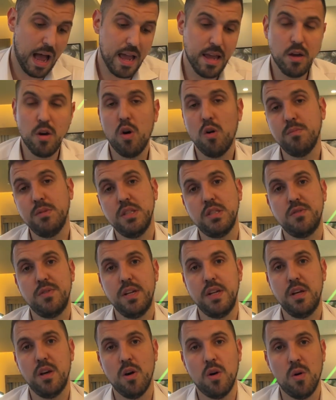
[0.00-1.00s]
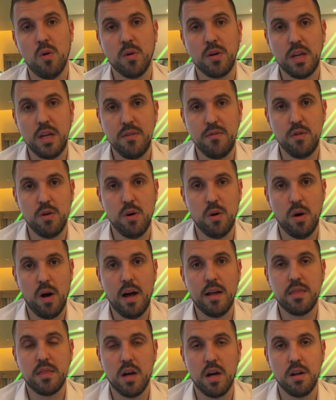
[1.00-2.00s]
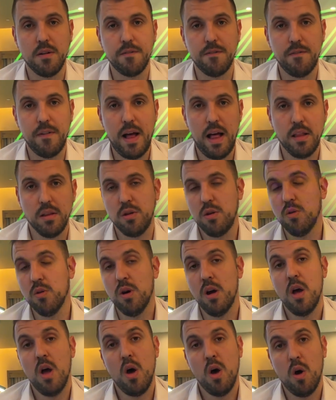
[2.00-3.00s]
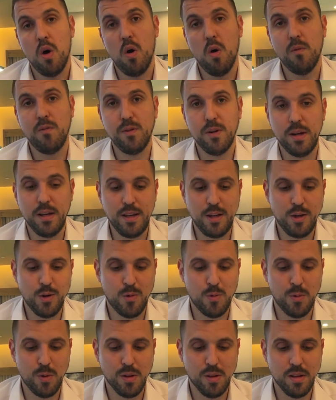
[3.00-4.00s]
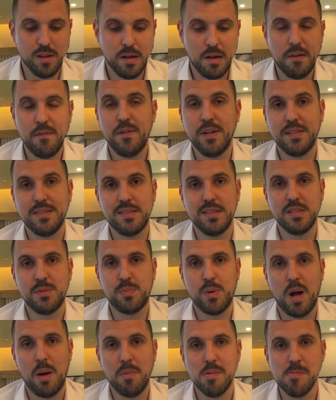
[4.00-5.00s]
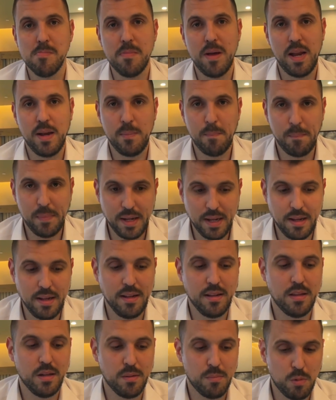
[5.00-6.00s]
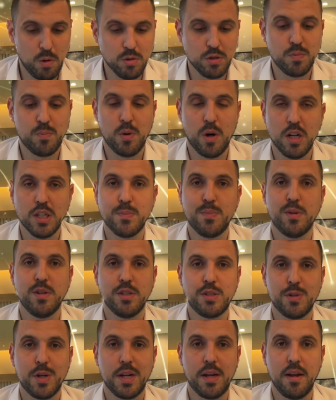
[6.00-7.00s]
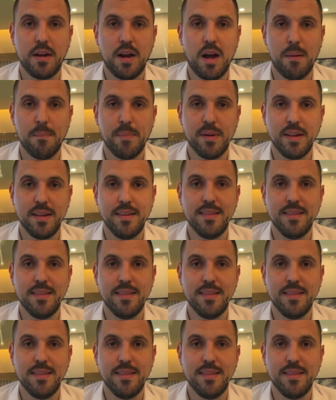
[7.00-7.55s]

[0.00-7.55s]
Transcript: I hope this video give you a ton of value. Hopefully you will fix this problem and be the most prosperous trucking company